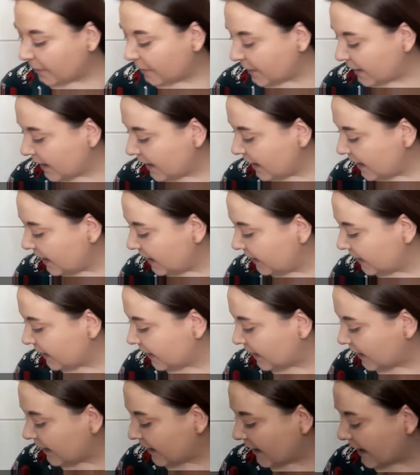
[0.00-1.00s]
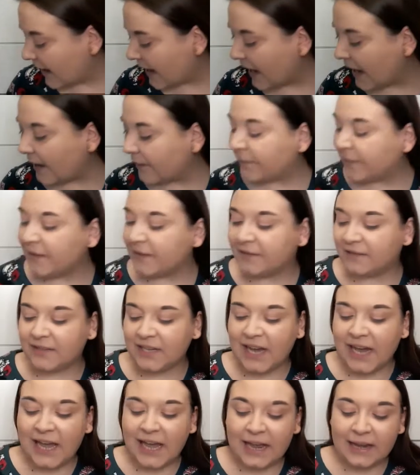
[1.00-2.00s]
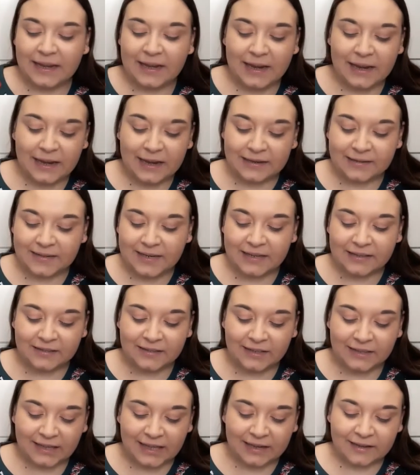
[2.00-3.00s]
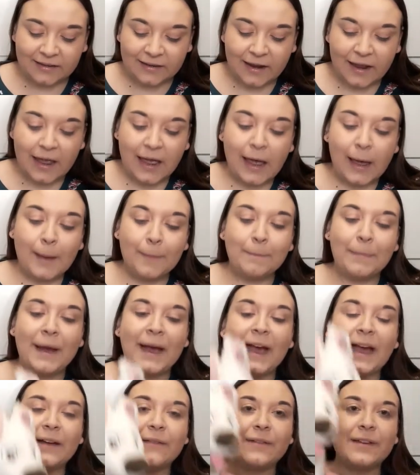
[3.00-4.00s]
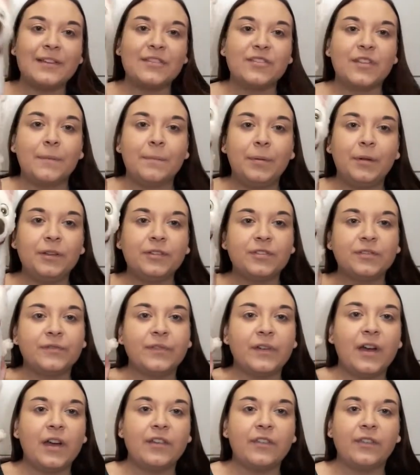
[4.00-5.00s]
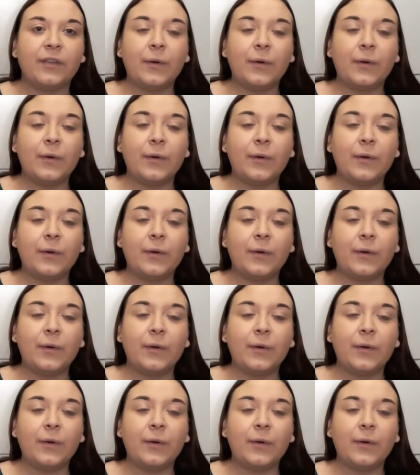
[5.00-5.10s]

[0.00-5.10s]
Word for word: Then I have this tiny Disneyland Paris plush version.